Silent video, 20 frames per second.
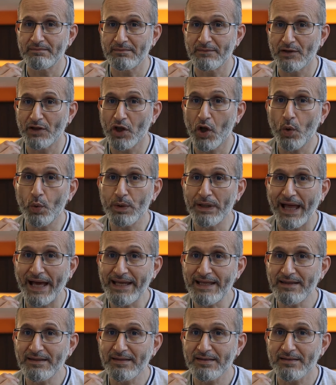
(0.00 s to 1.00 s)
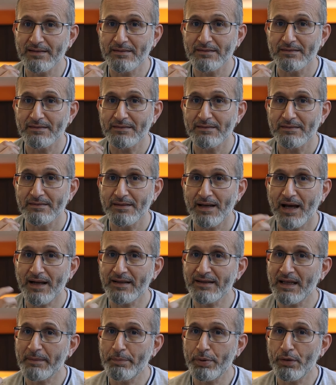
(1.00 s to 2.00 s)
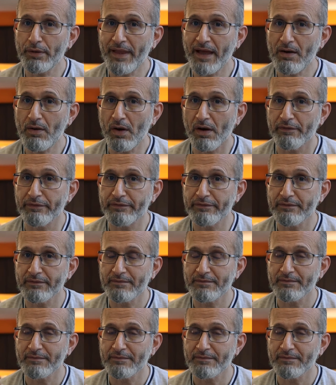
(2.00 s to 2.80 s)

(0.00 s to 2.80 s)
low light. How did they pull that off?